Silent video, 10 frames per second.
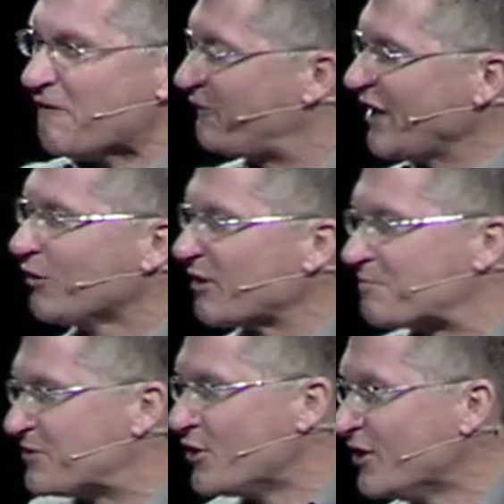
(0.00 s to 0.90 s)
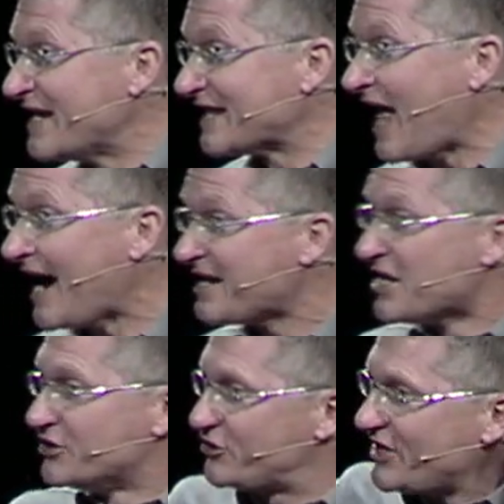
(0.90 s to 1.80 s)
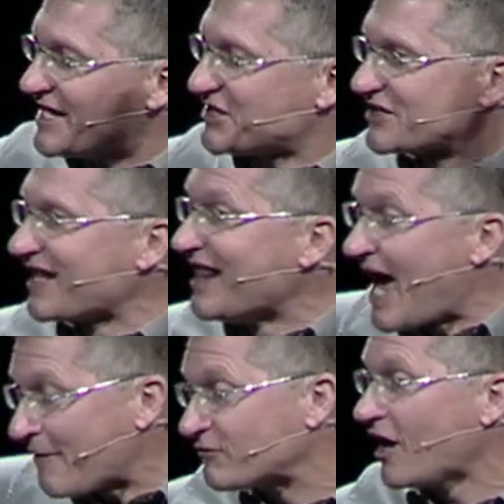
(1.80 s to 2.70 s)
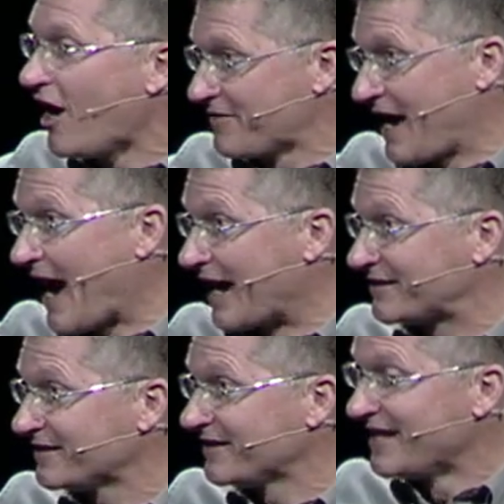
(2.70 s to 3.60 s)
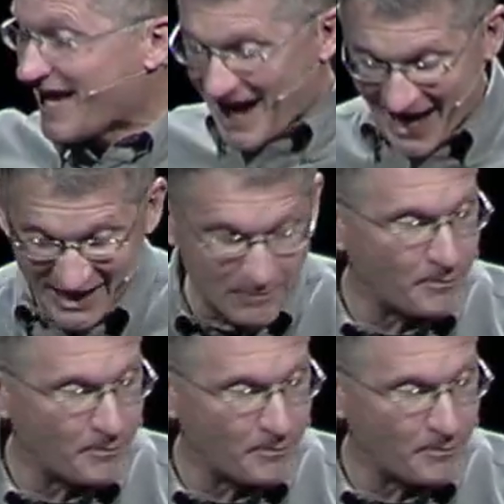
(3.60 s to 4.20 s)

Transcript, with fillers: filled with beauty and light. Jesus left all that and he